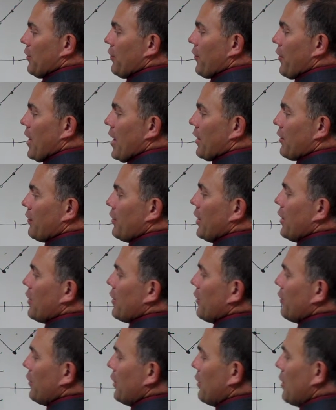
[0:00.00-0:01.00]
in for x here
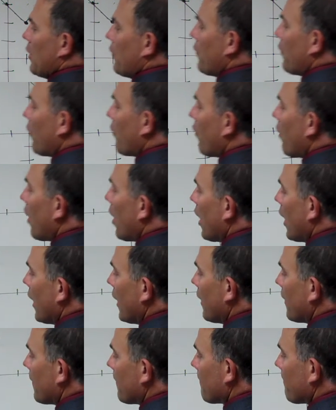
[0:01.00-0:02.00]
and a 0 for
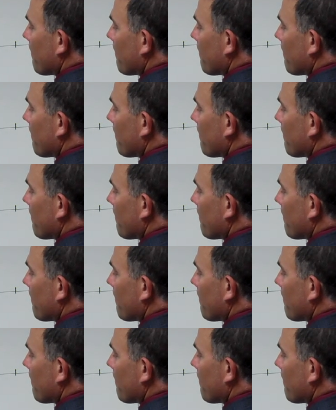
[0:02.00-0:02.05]
y.